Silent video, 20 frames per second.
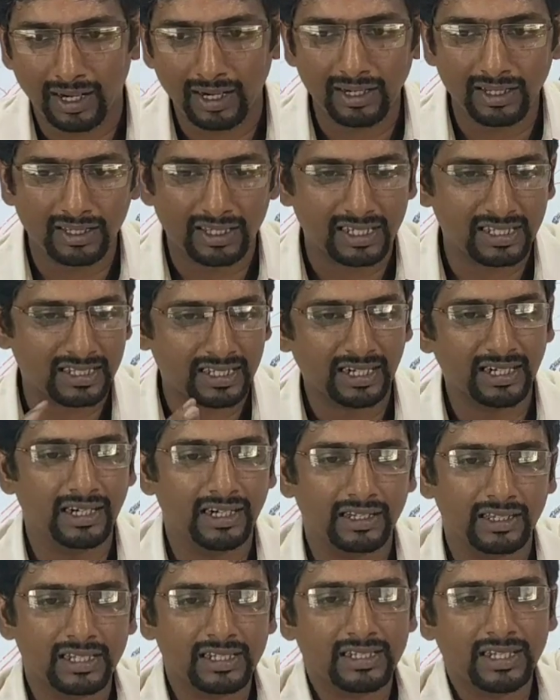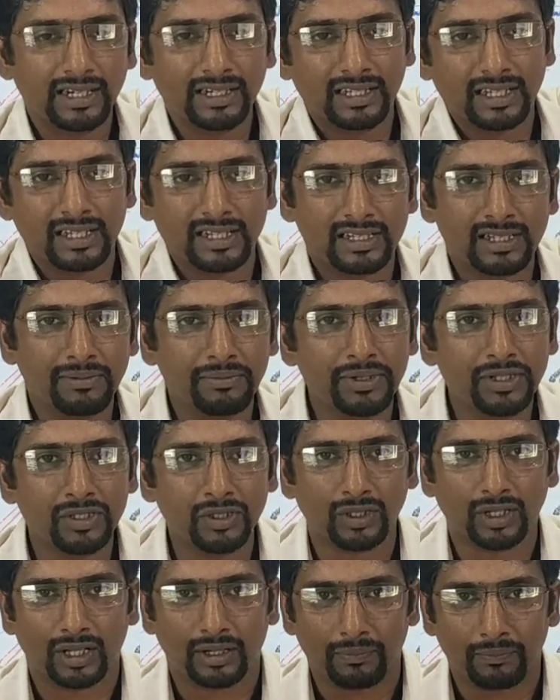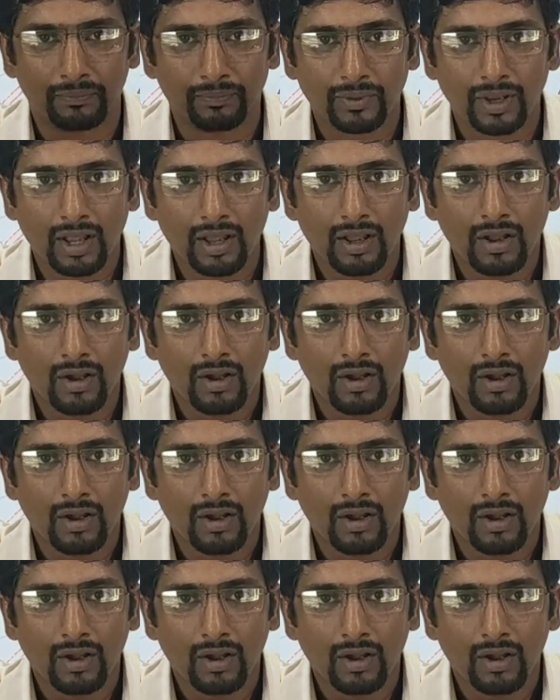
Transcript: and this side there is a mesoderm.